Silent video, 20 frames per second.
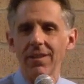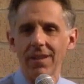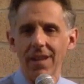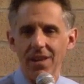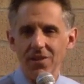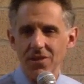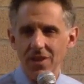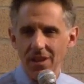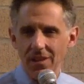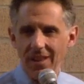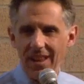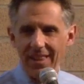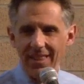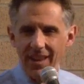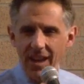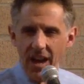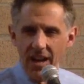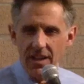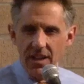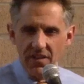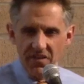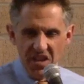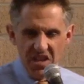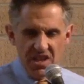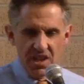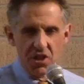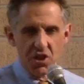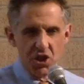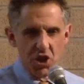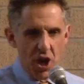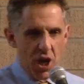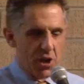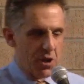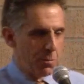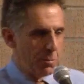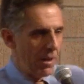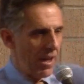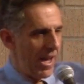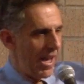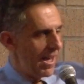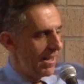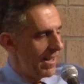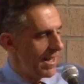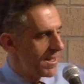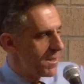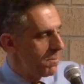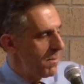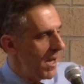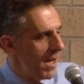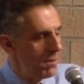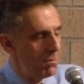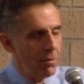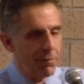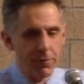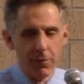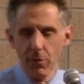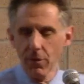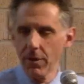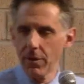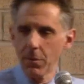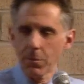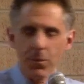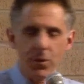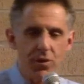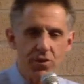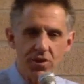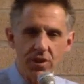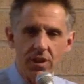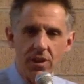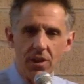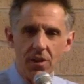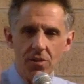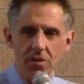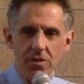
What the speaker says: And so like the idea of a discharge plan that's made before the person